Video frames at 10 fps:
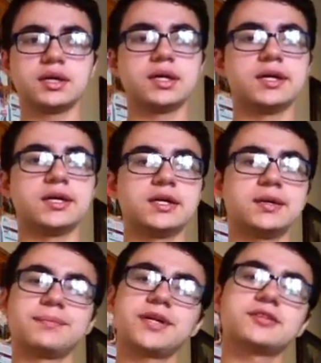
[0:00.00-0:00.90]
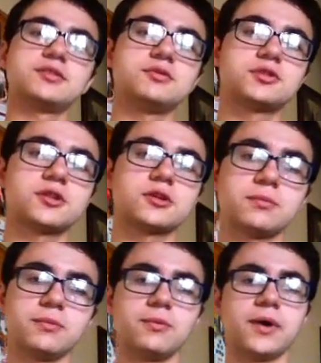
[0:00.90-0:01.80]
I'm not too sure
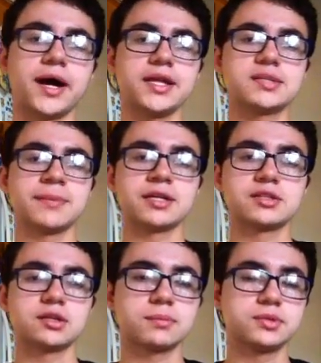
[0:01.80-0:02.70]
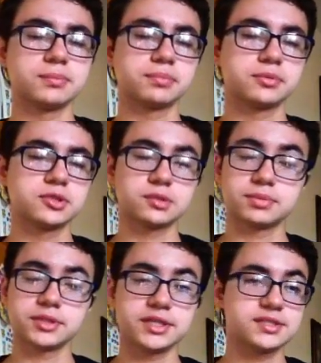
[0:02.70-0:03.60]
why this match took
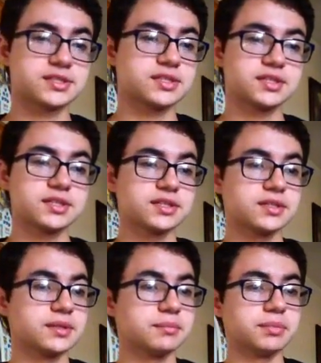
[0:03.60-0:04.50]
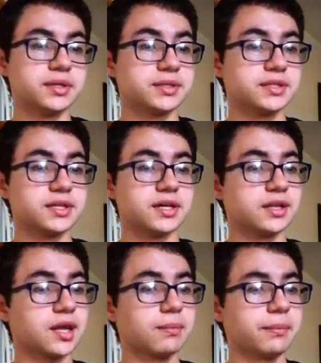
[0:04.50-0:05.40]
place, but a
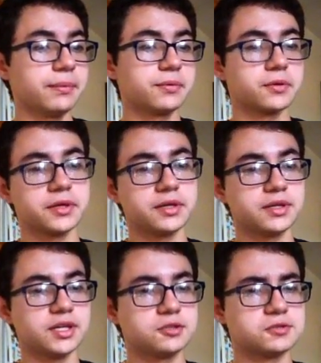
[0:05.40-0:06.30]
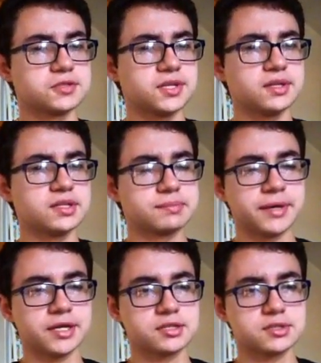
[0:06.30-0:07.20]
lot of people weren't interested in this
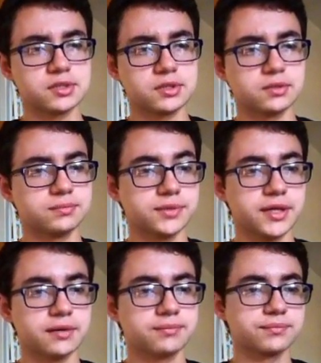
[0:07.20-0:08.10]
match, so yeah.